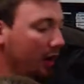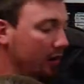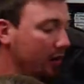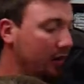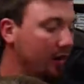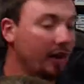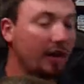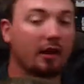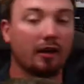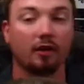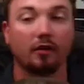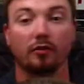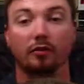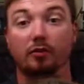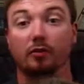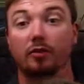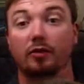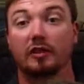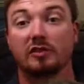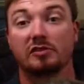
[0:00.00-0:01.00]
Alright,
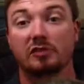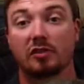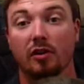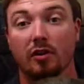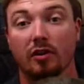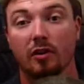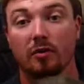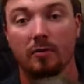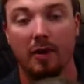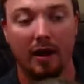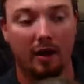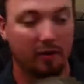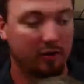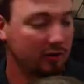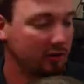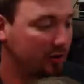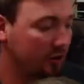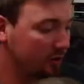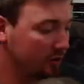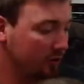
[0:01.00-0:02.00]
now let's talk
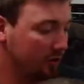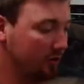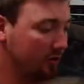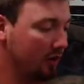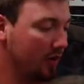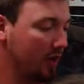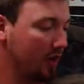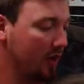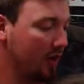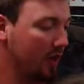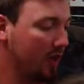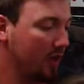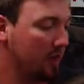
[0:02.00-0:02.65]
about another